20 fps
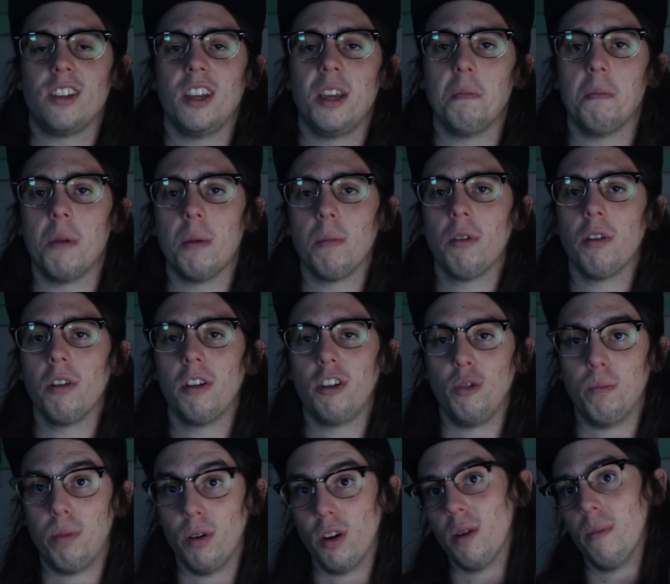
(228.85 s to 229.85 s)
team member and
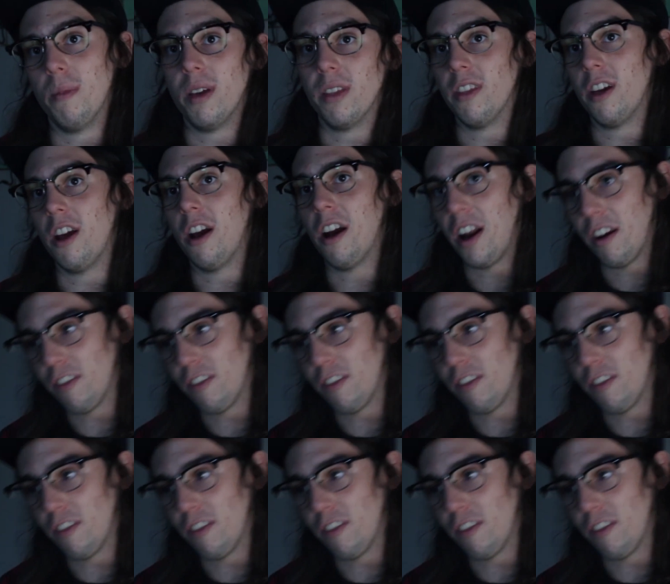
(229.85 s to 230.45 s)
you put them in there, and